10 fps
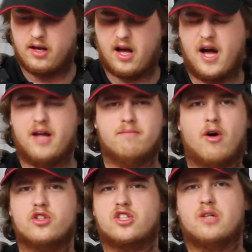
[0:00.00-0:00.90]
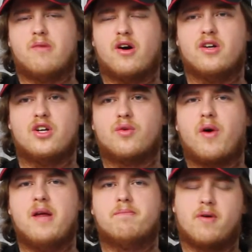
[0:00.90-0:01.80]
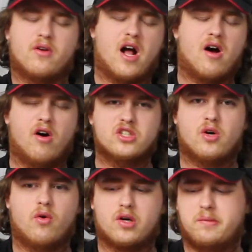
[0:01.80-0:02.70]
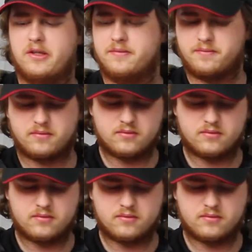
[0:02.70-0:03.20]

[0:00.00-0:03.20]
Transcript: Uh, most of them aren't great, but they're not also horrible.